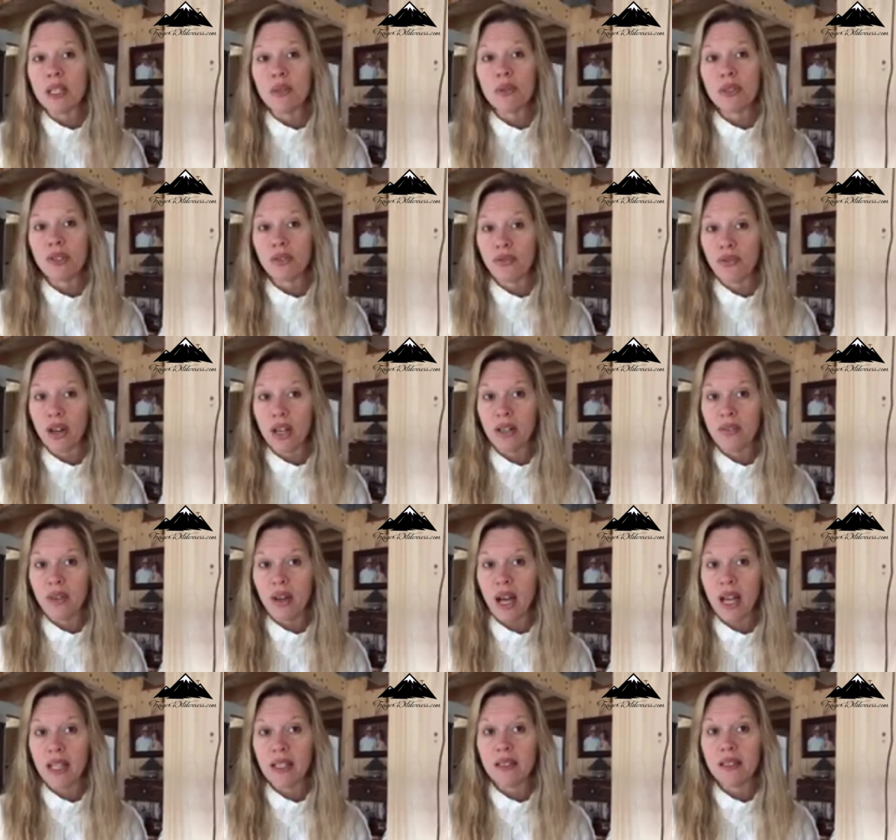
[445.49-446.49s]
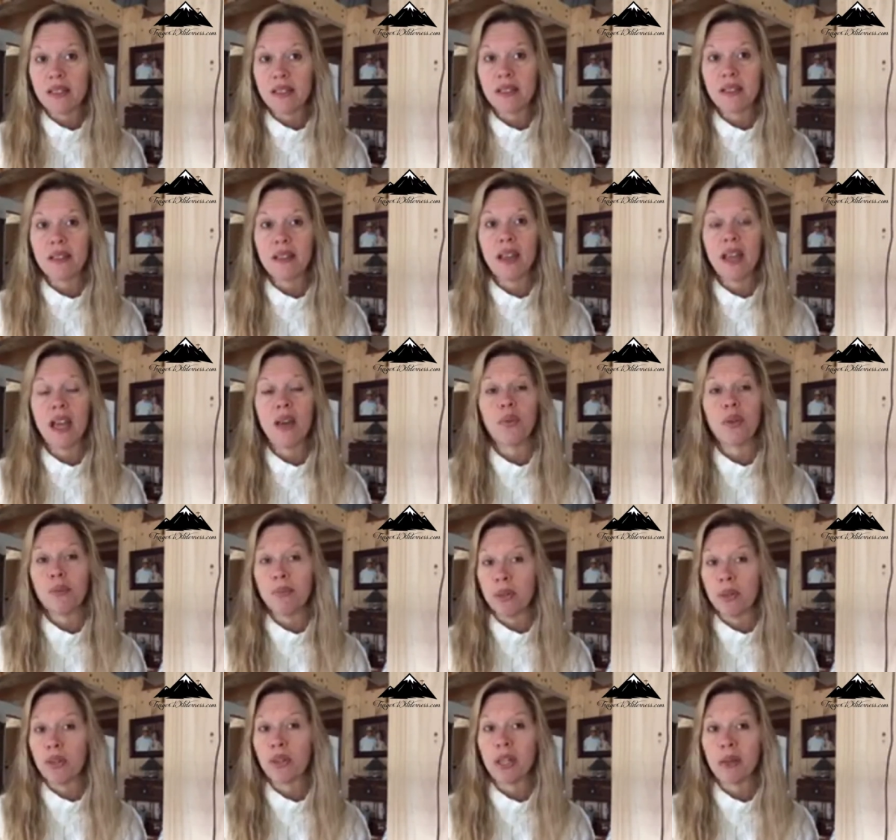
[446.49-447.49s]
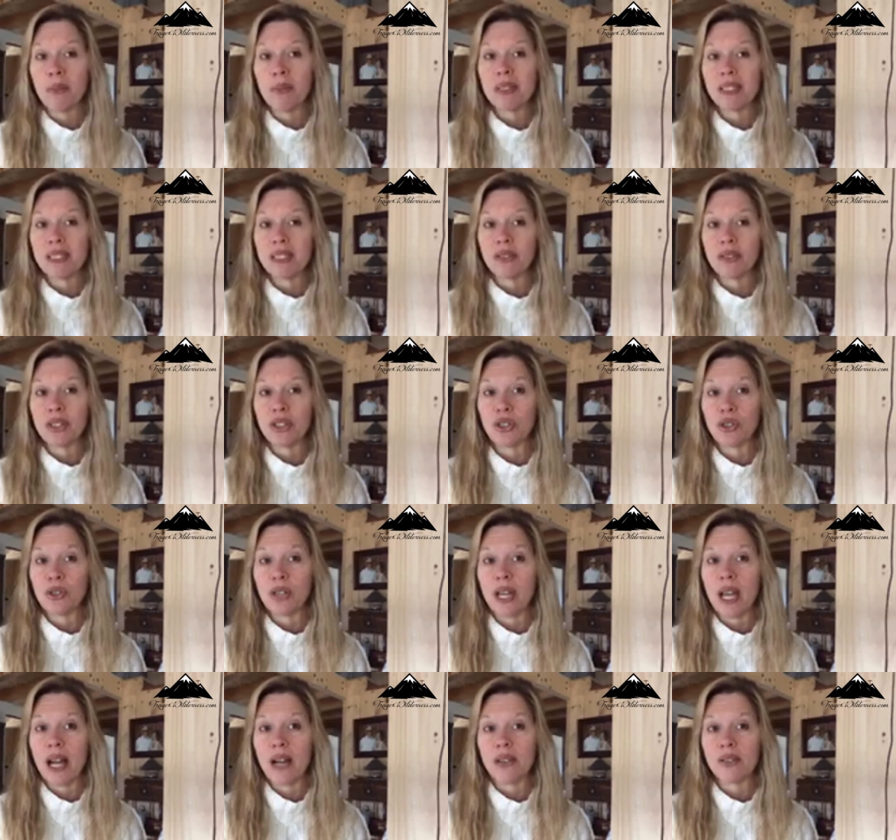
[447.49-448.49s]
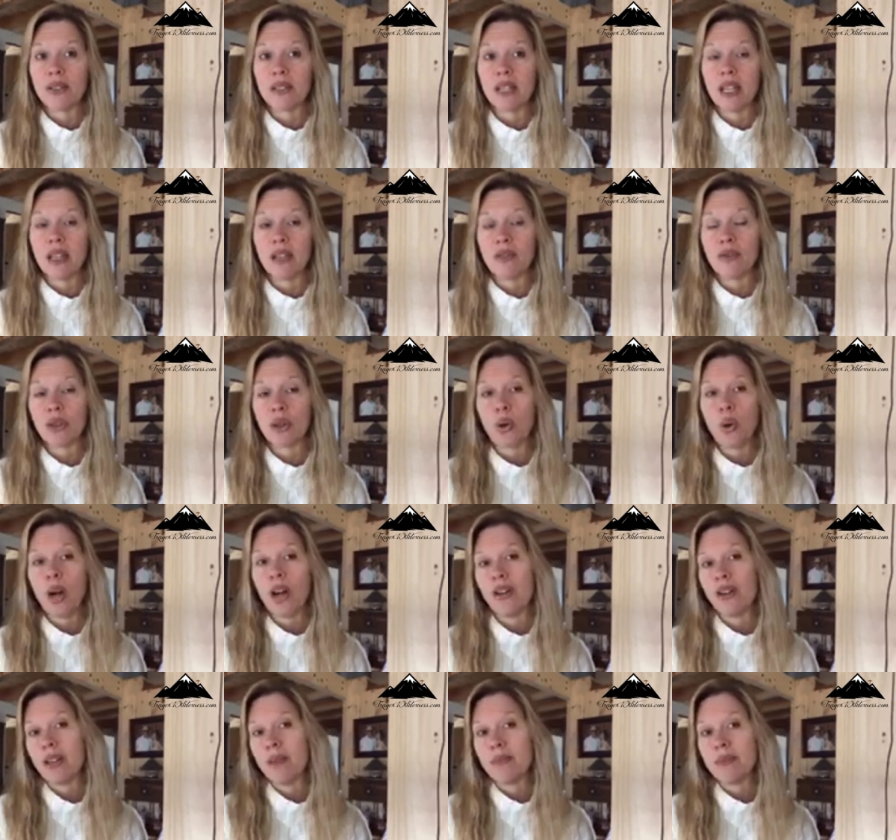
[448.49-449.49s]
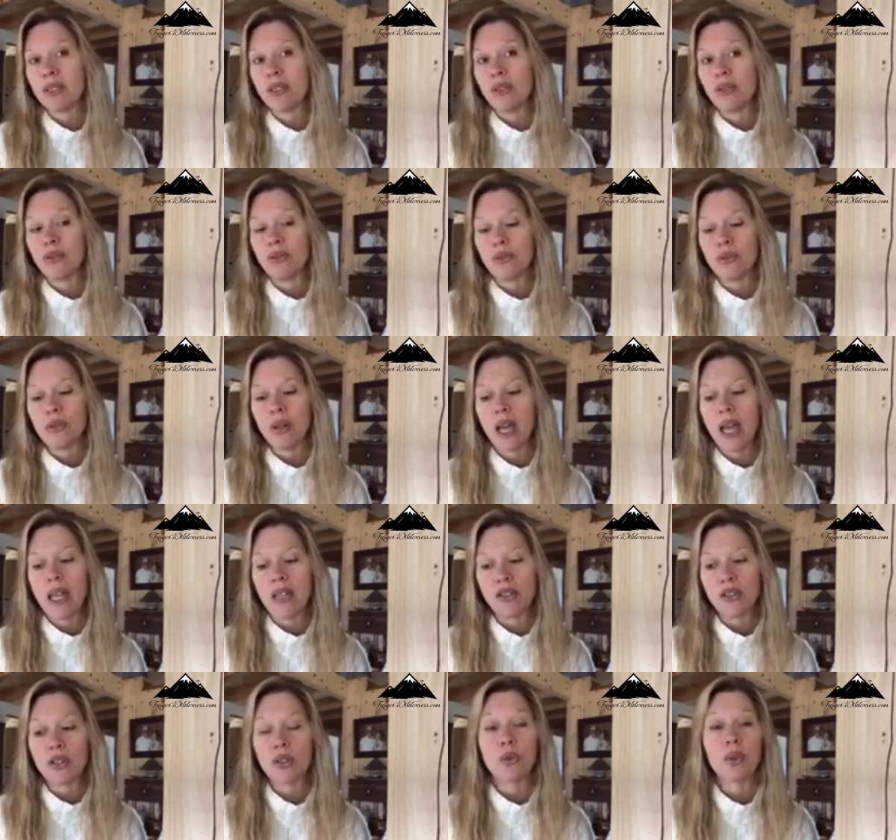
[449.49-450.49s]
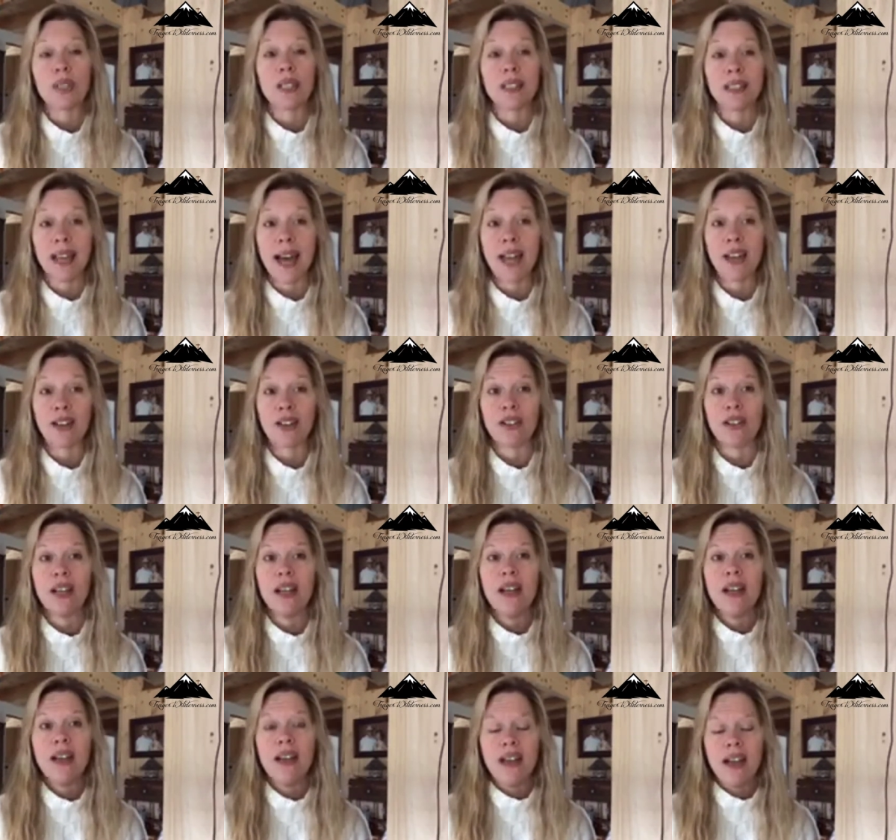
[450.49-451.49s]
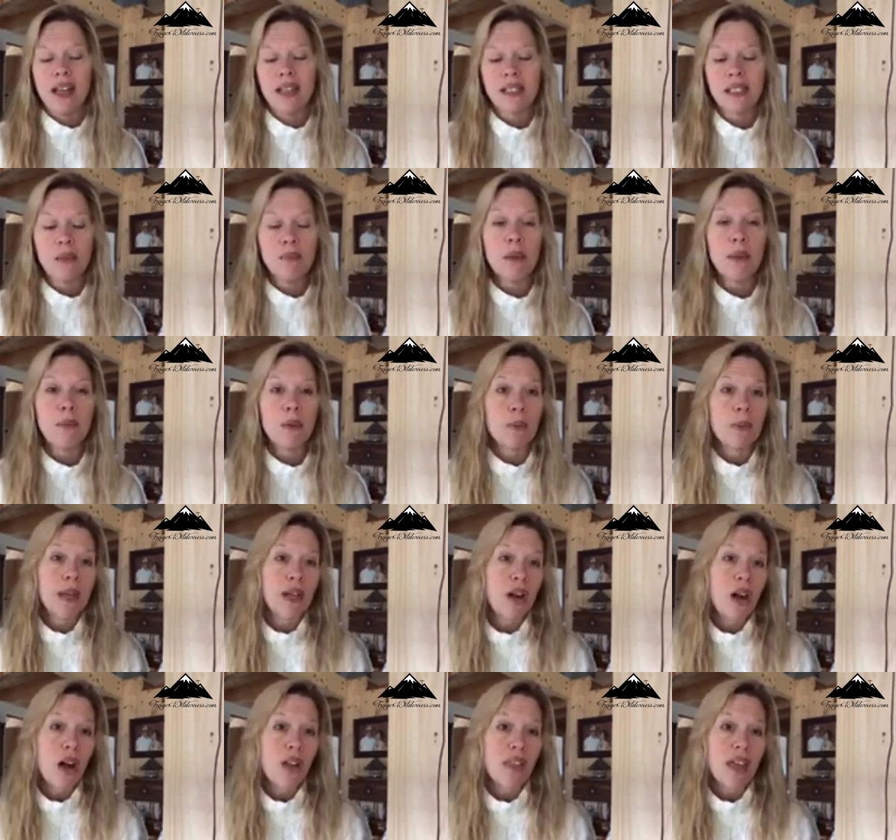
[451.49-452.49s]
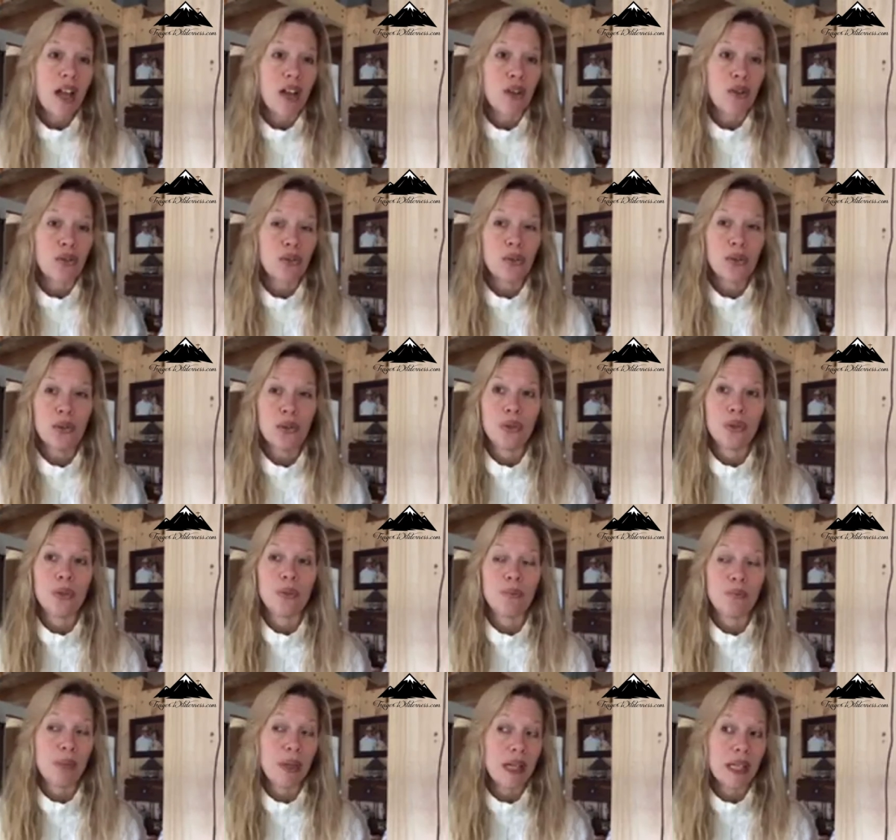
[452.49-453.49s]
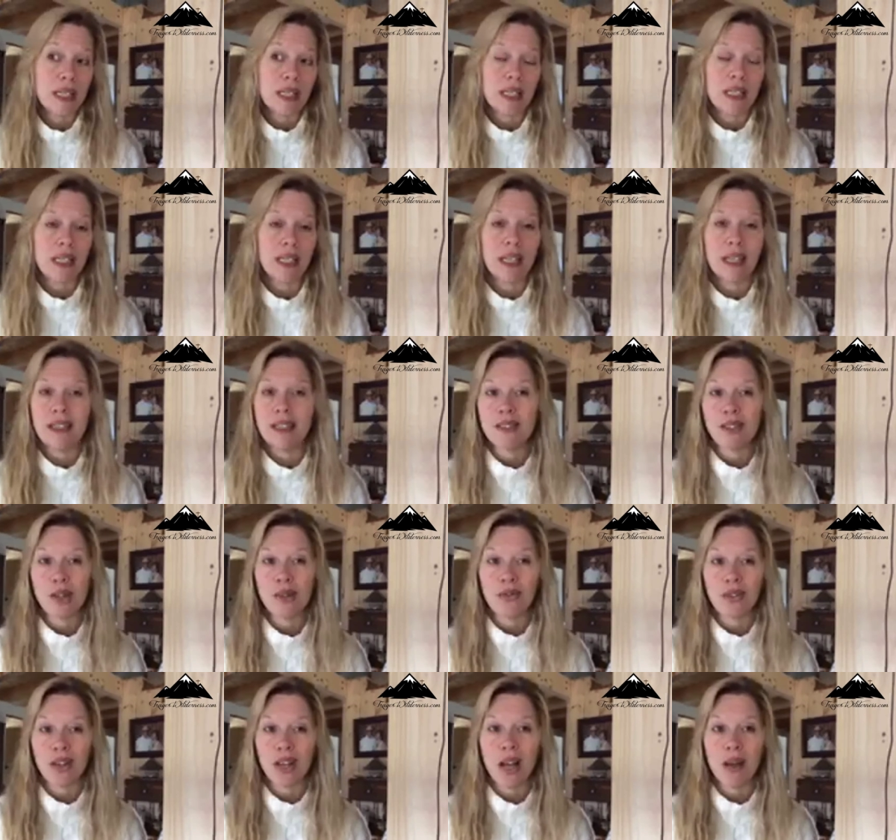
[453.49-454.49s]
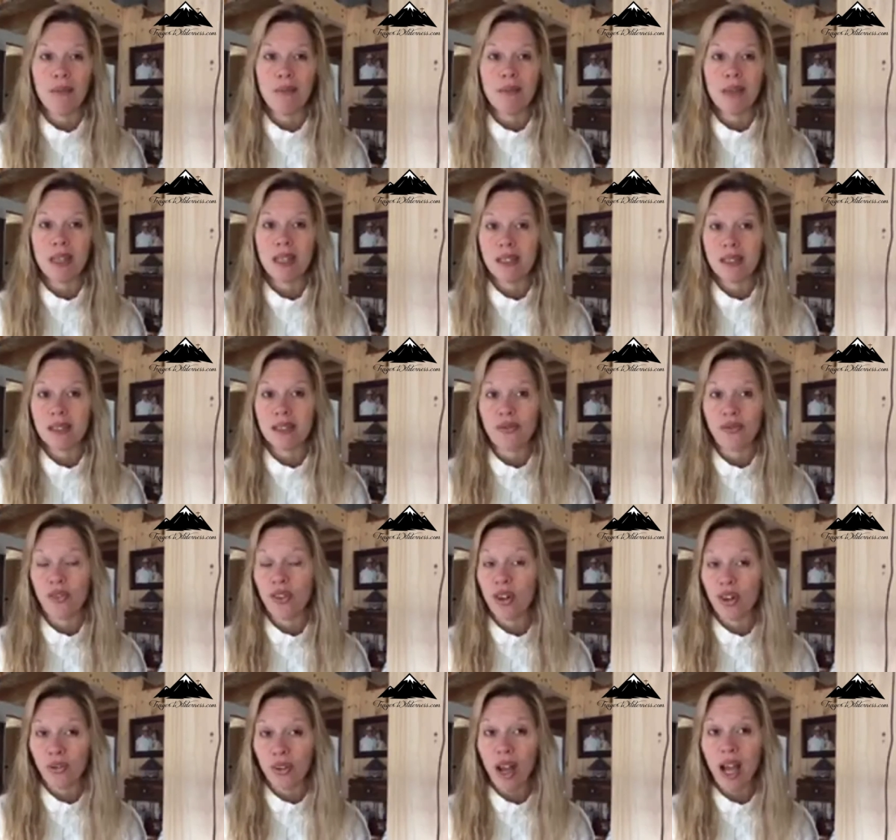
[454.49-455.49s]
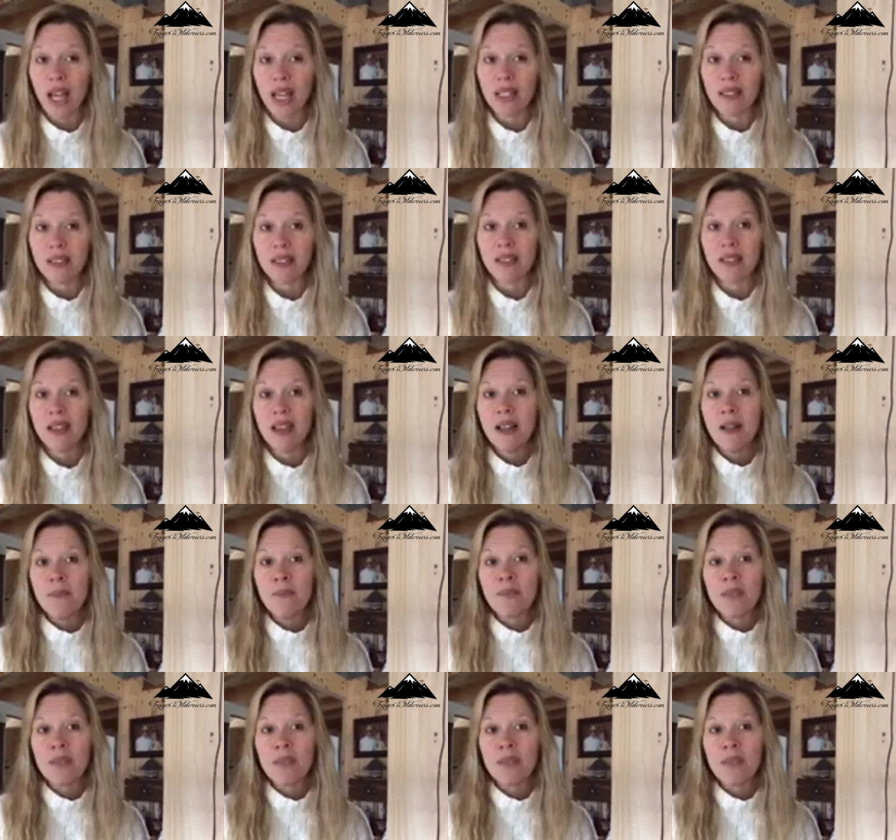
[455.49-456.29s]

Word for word: He was afraid of heights, and we built him a stilted treehouse that required him to enter with a ladder. And some people may call that cruel, but he's overcome his fear of heights.